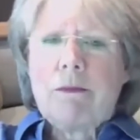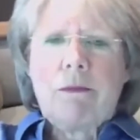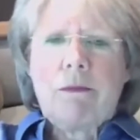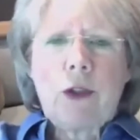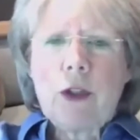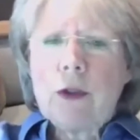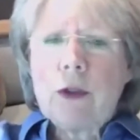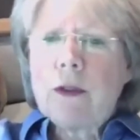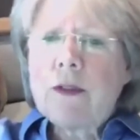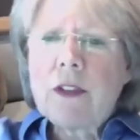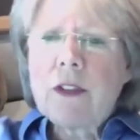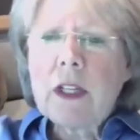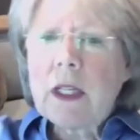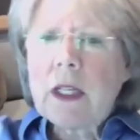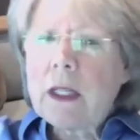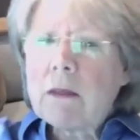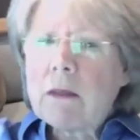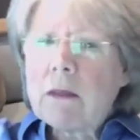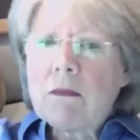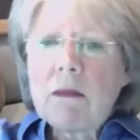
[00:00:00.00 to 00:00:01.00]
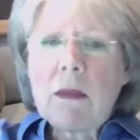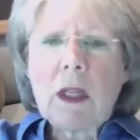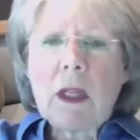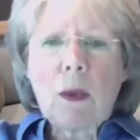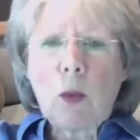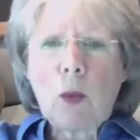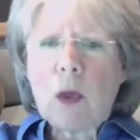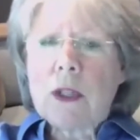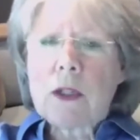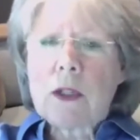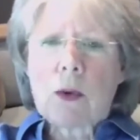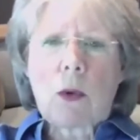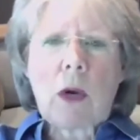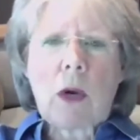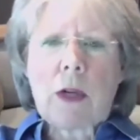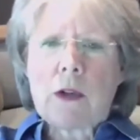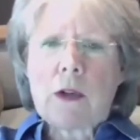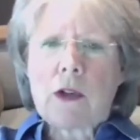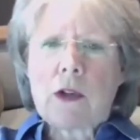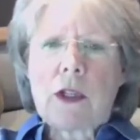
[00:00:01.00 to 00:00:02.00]
2 feet and the winds were
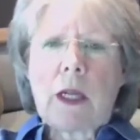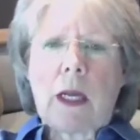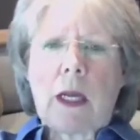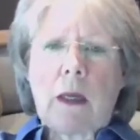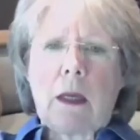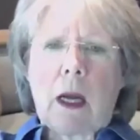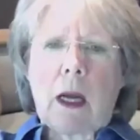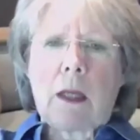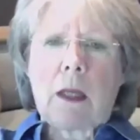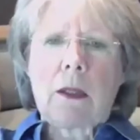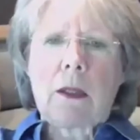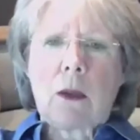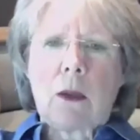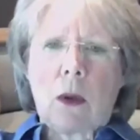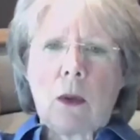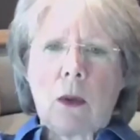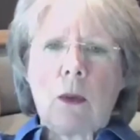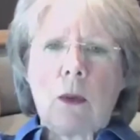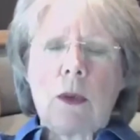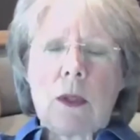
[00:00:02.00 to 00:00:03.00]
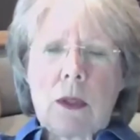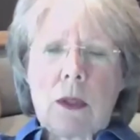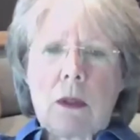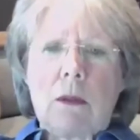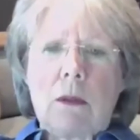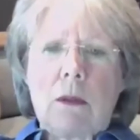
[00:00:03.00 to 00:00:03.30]
under 10 knots. So it was